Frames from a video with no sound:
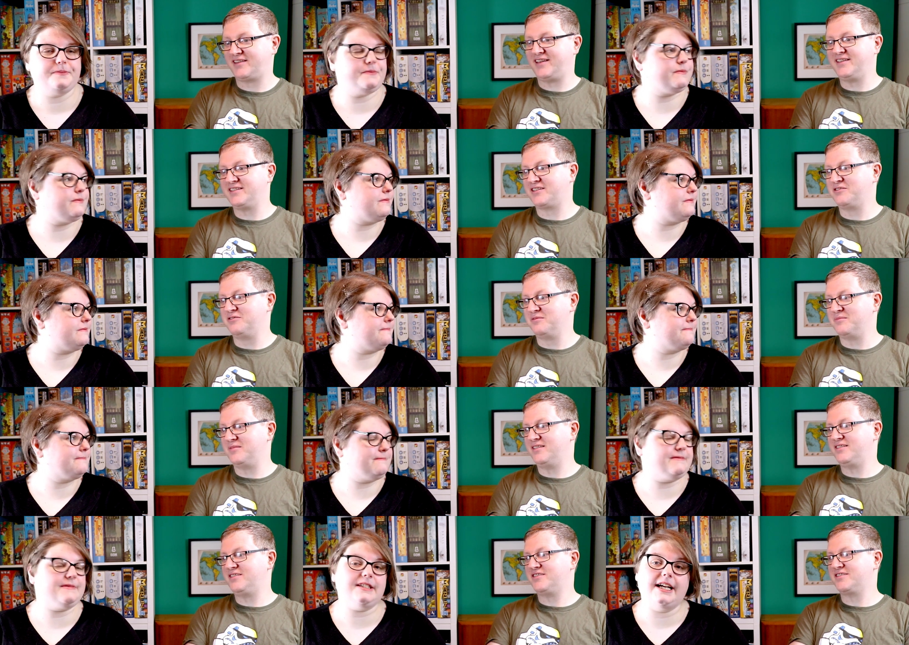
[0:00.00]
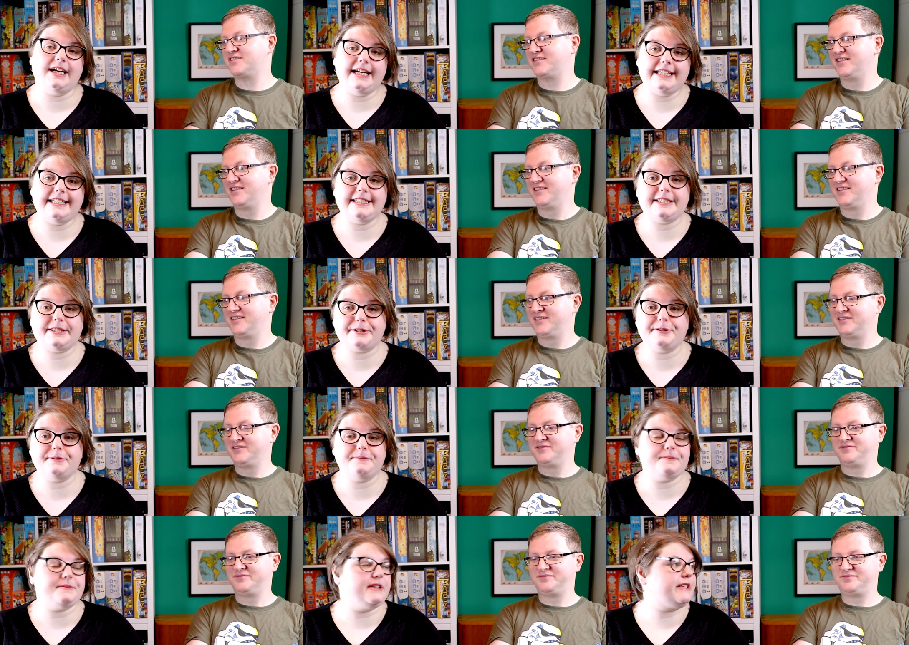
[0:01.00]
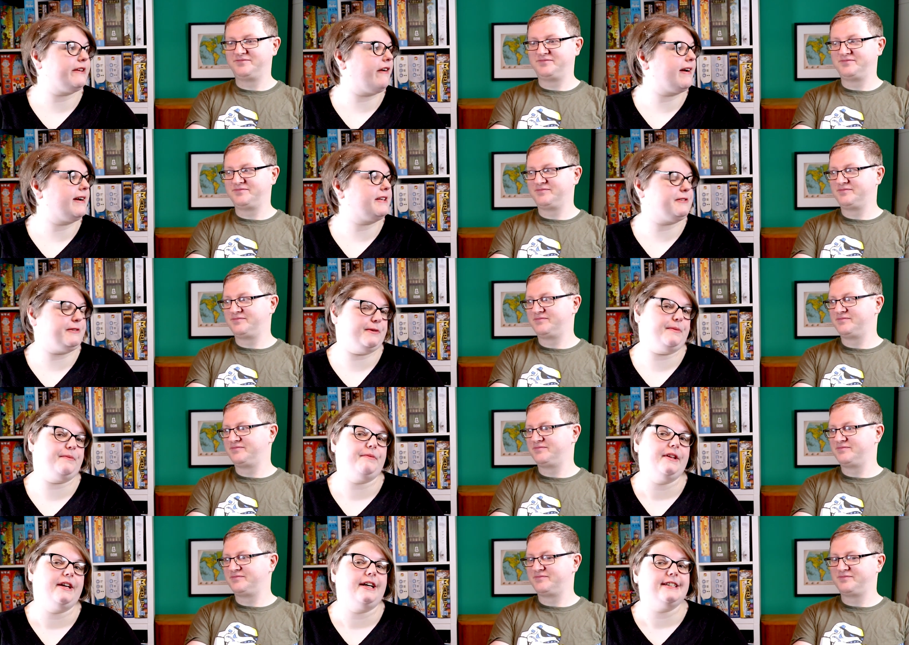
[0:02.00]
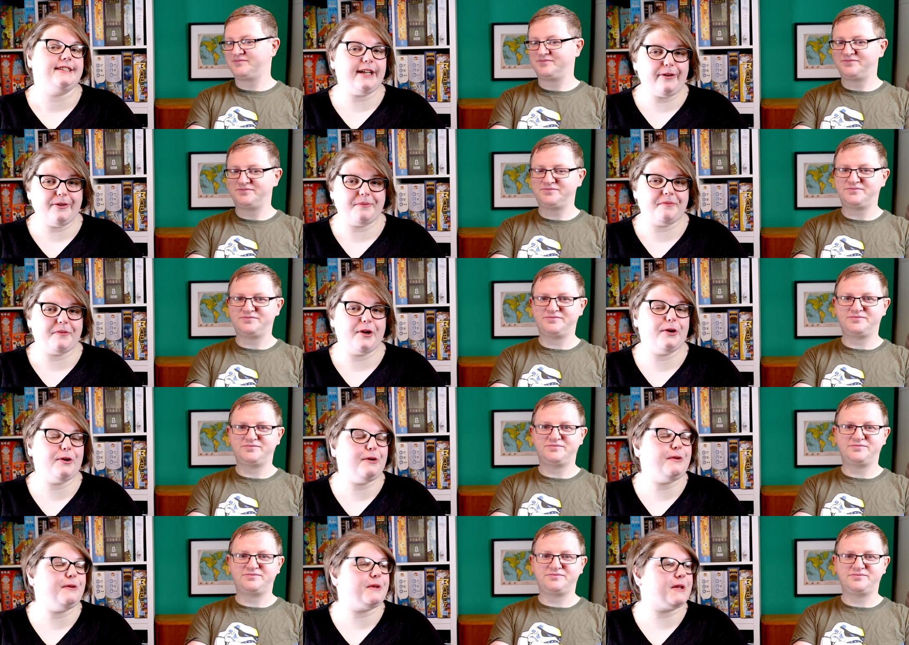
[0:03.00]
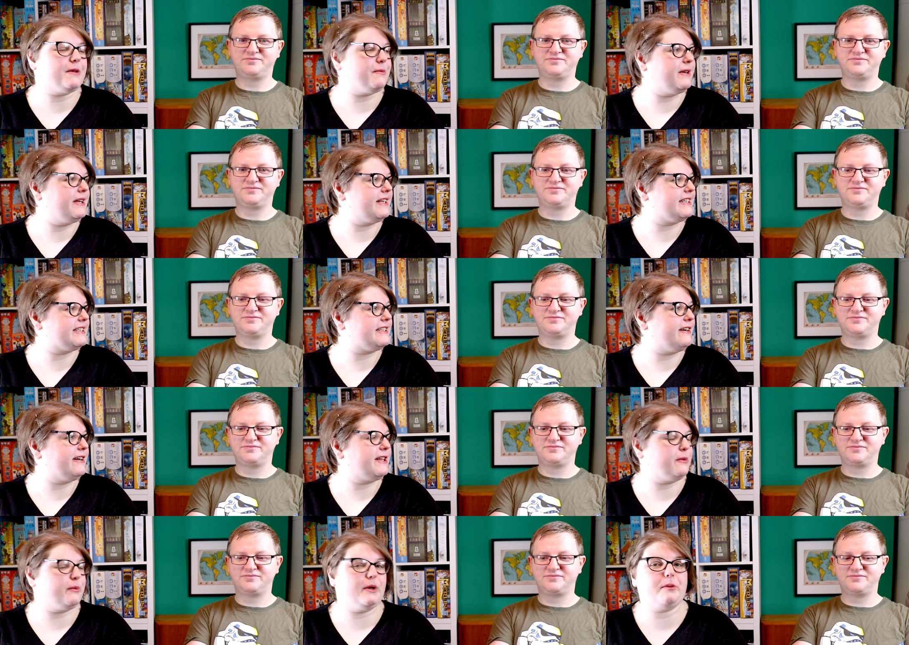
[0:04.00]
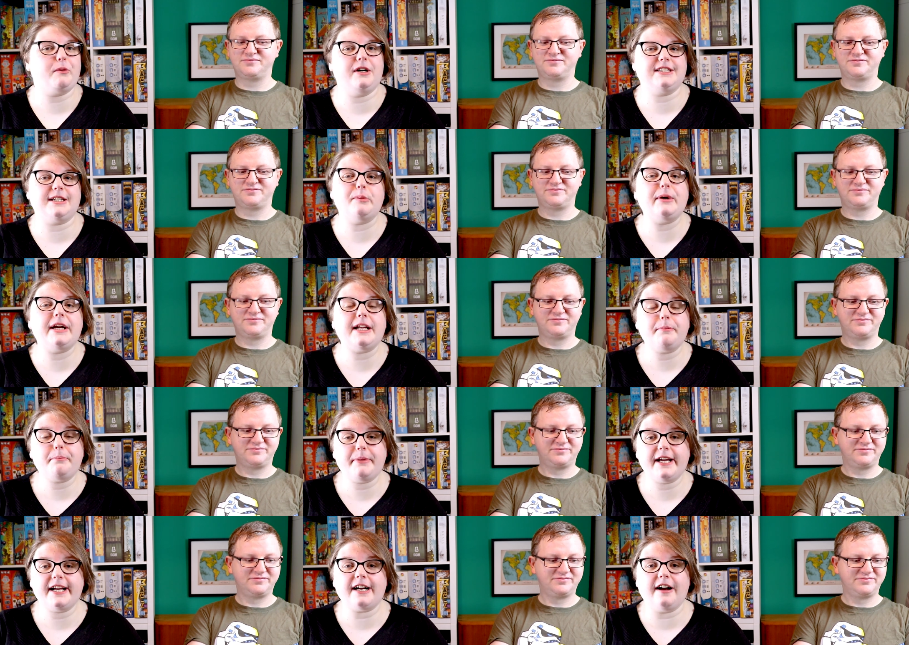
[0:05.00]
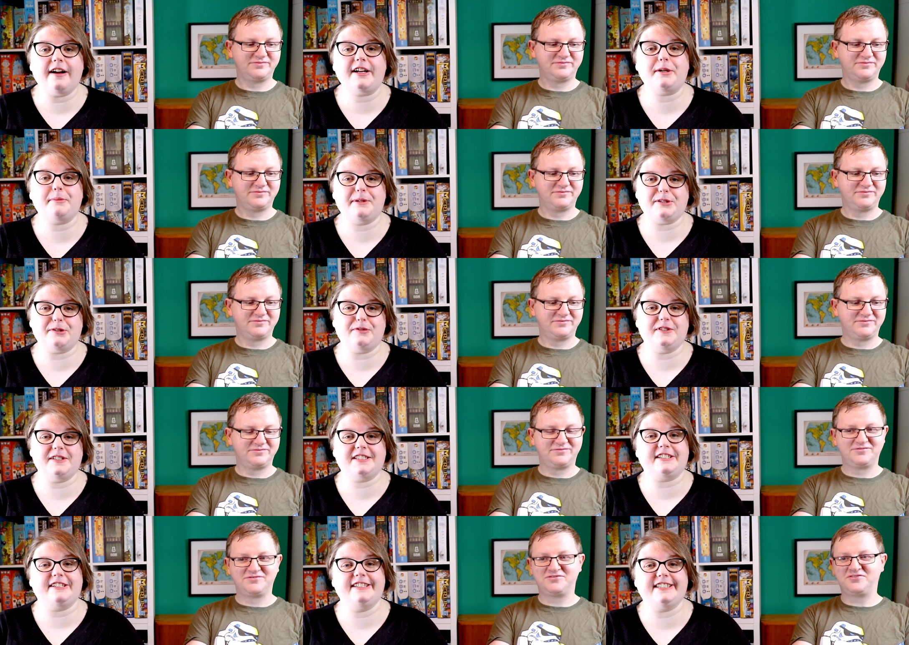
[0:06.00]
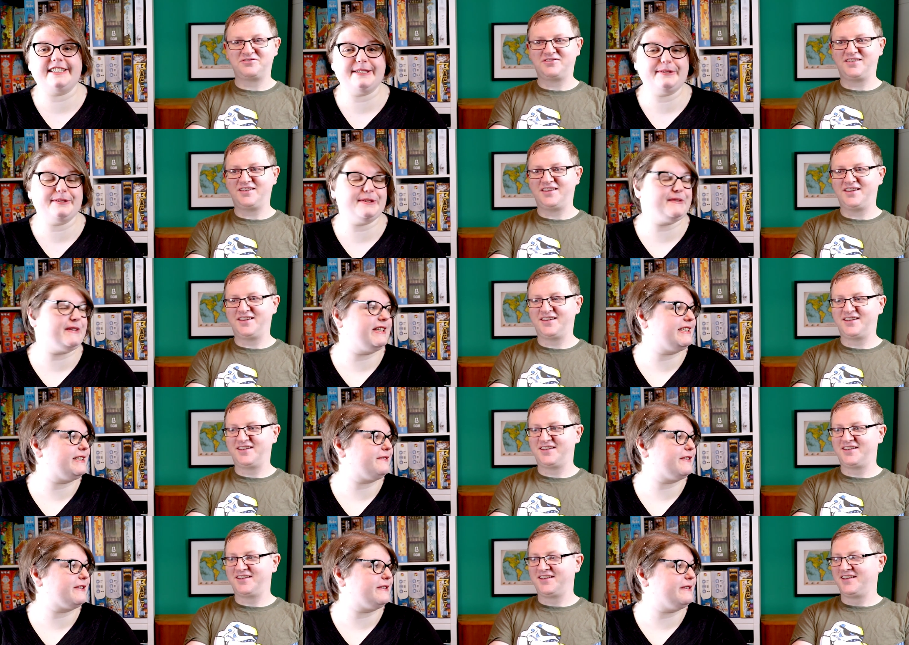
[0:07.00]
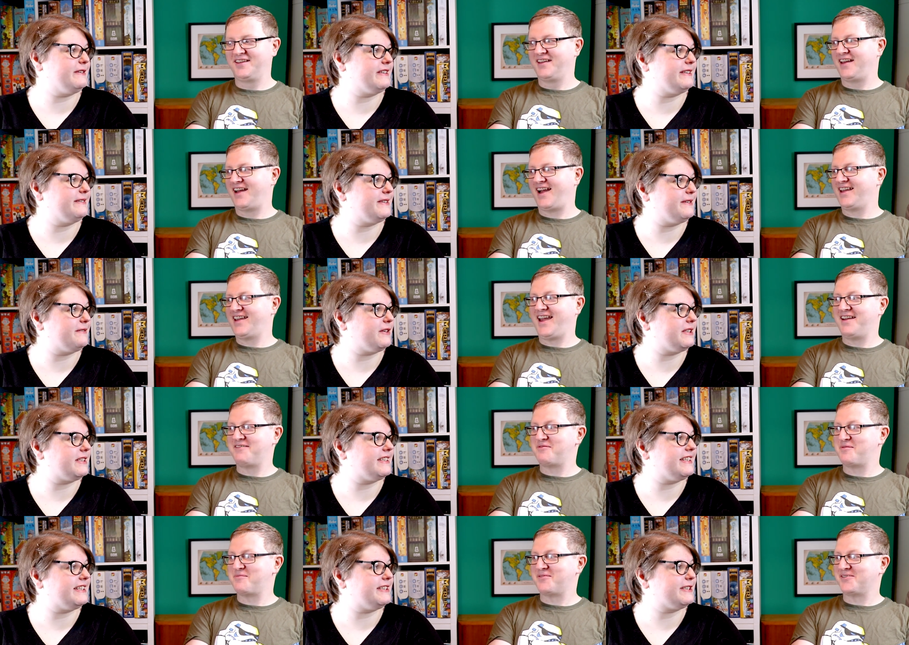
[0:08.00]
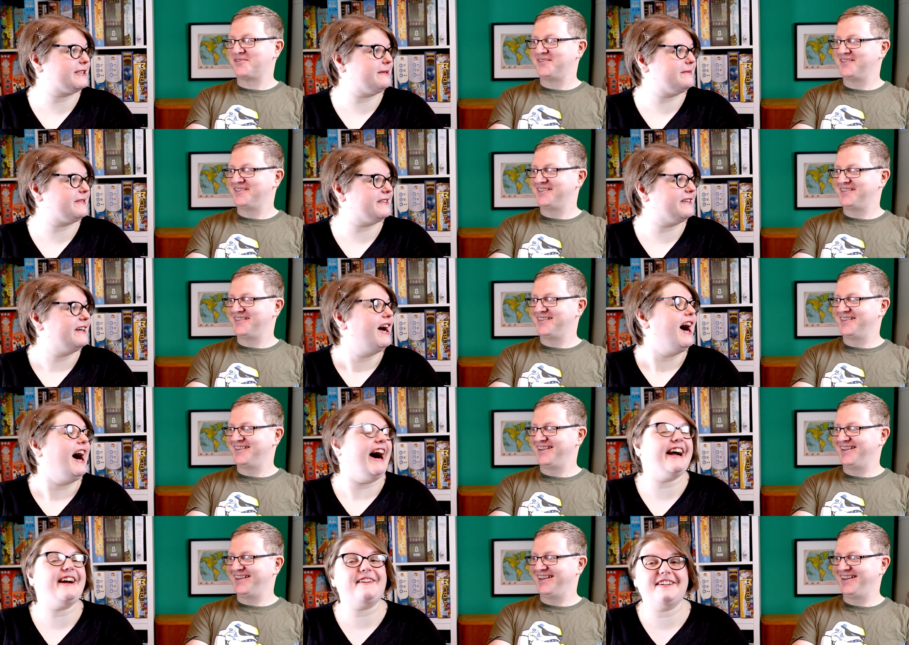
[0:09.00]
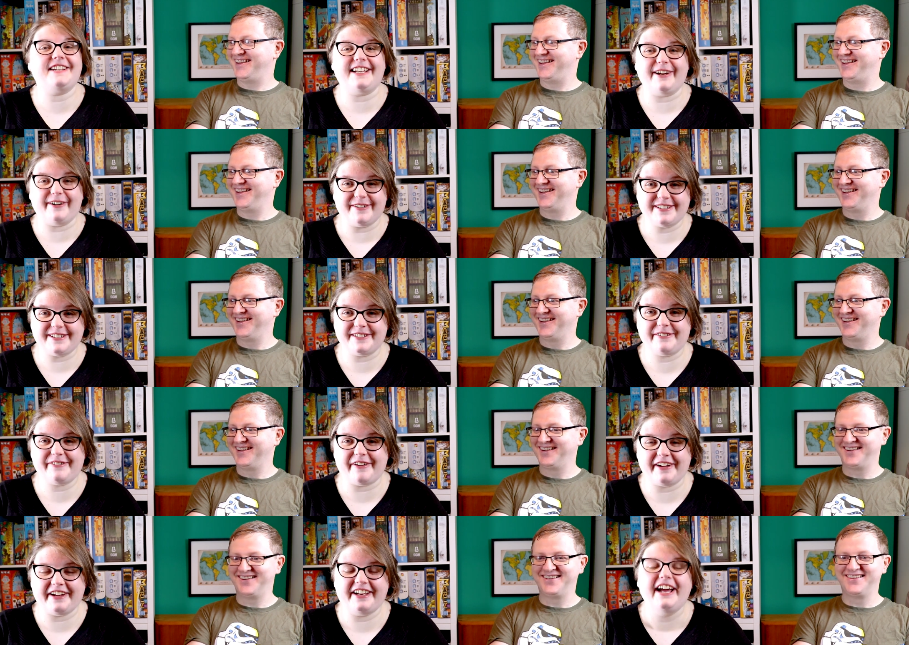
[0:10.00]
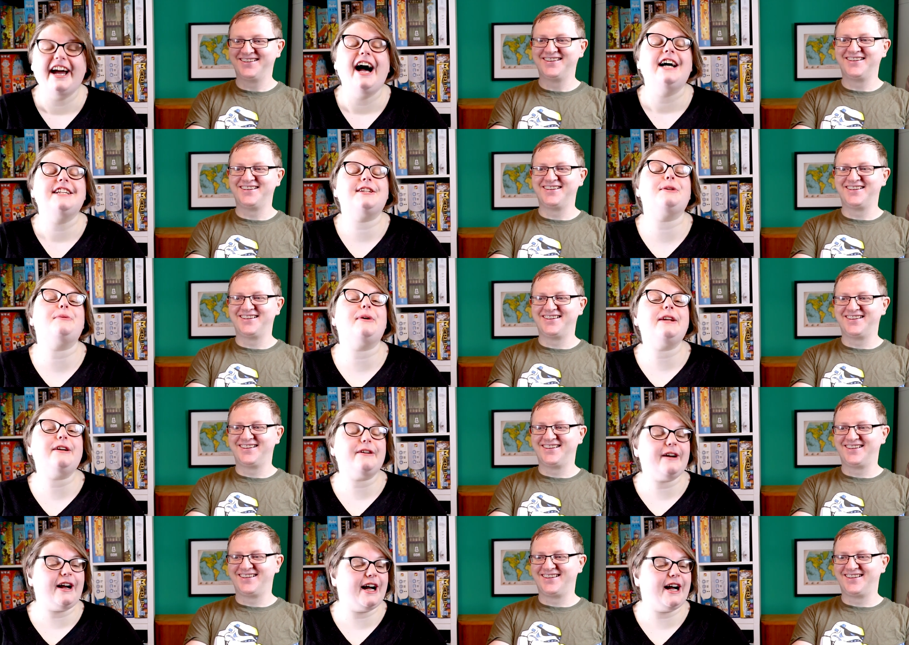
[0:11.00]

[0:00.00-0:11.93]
Speaker 1: at these cool miniatures.
Speaker 2: It is true. It's very true. So, who did we decide the winner was? And we had a big argument over this, guys. This was a very difficult, uh, a difficult decision remember. to come to. I already know, so it's fine. So the winner